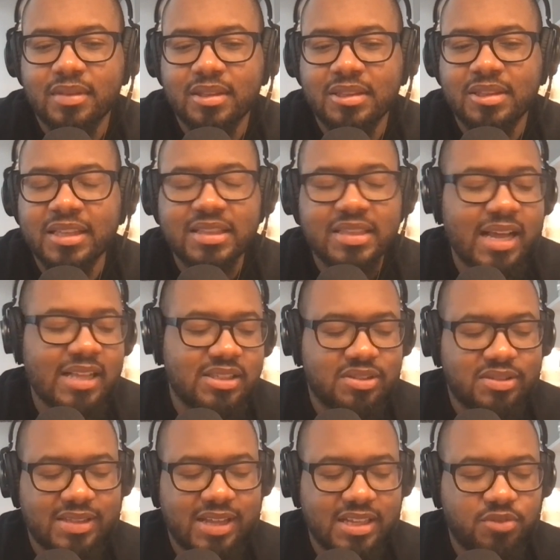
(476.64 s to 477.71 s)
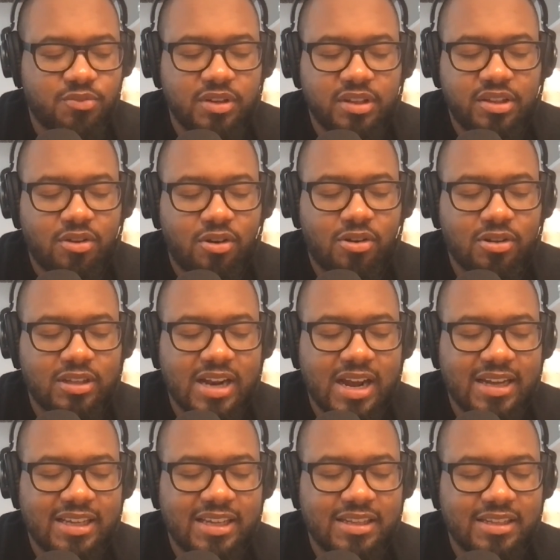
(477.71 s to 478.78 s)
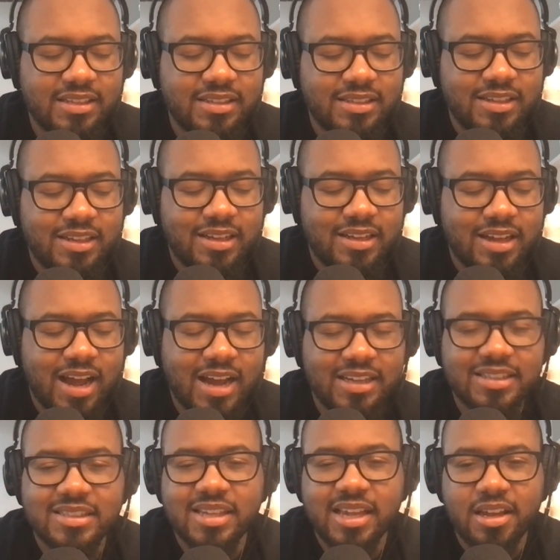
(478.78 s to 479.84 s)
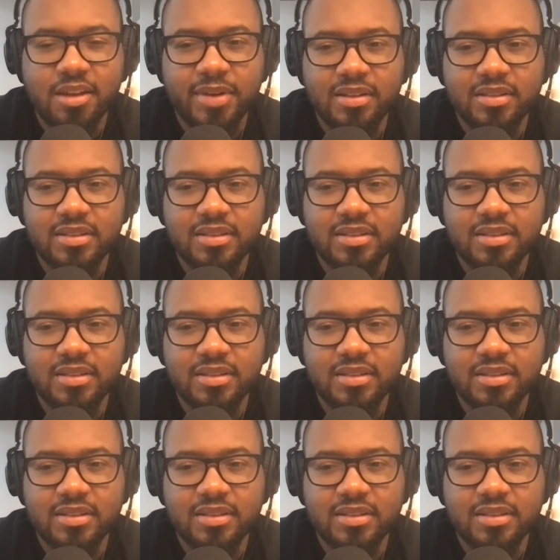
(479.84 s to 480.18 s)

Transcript: think that's that's really all that I can I could say about